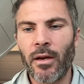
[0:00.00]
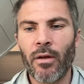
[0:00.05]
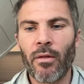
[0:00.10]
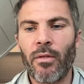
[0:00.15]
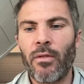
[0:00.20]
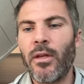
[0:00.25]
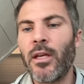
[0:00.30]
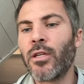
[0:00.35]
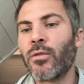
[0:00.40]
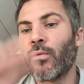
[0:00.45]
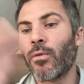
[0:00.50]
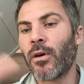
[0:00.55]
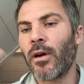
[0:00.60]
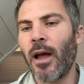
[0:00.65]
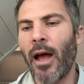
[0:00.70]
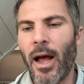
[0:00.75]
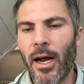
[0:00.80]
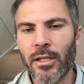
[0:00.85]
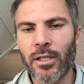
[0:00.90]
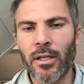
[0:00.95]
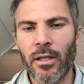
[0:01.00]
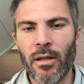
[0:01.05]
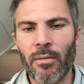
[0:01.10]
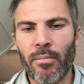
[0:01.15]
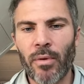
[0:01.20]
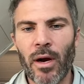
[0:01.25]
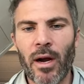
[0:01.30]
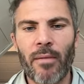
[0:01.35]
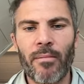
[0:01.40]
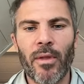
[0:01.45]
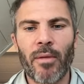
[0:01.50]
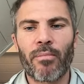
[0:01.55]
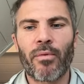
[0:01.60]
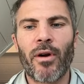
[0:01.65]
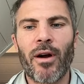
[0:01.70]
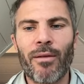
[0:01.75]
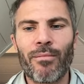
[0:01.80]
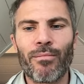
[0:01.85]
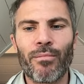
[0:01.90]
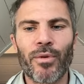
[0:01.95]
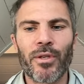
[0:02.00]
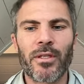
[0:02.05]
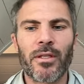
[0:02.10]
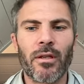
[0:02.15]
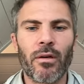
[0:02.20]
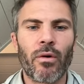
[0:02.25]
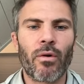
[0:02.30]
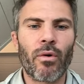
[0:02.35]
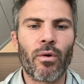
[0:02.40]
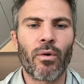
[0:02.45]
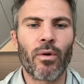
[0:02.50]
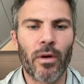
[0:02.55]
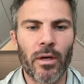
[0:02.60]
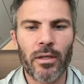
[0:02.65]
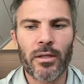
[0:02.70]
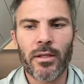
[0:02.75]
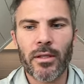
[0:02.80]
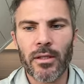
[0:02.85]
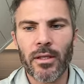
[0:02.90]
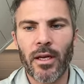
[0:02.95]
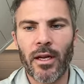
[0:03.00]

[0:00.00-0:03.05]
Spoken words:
these weren't actually the problem. The problem was the horse.